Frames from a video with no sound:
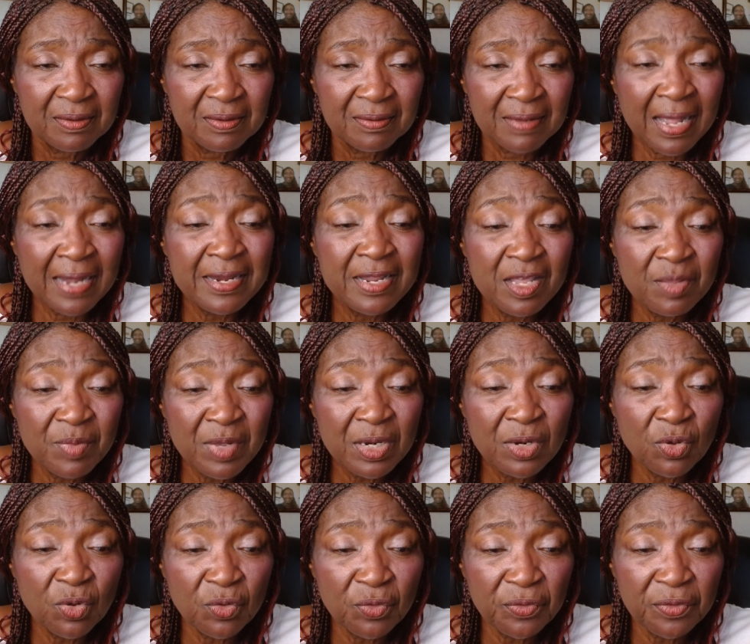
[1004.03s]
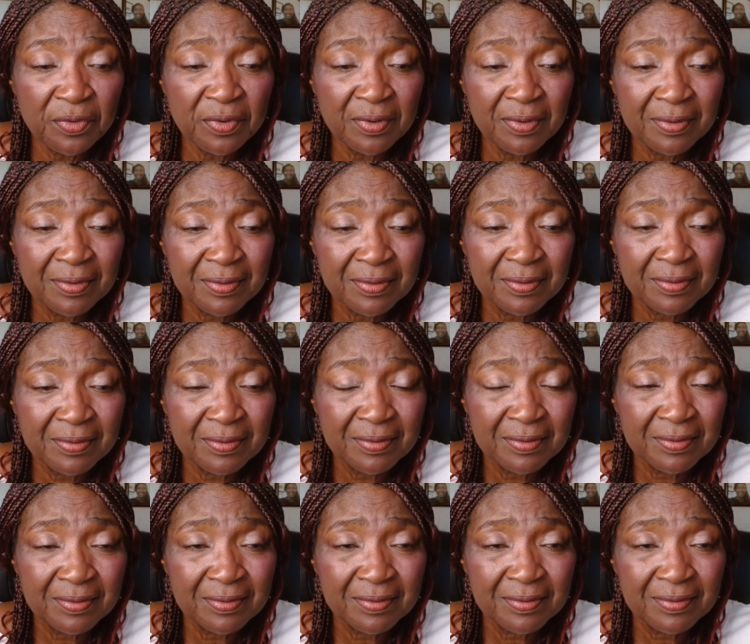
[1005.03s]
And Him alone.
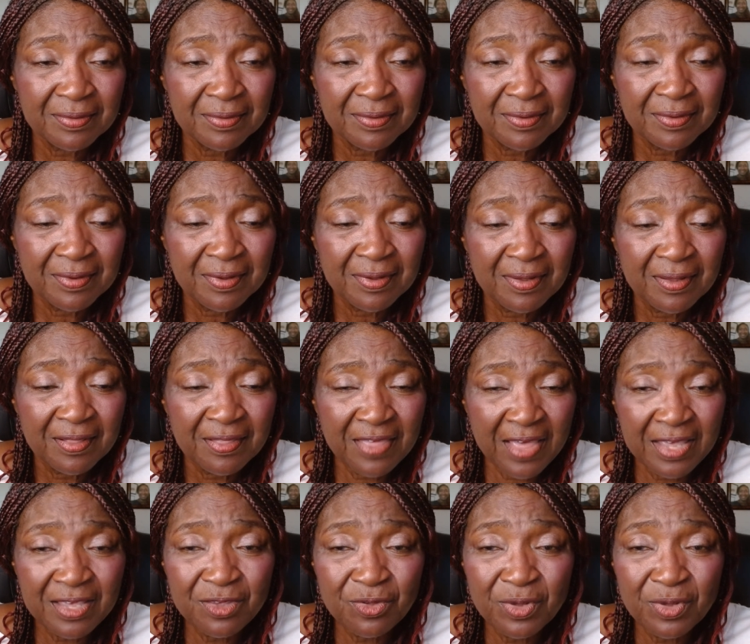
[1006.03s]
Thank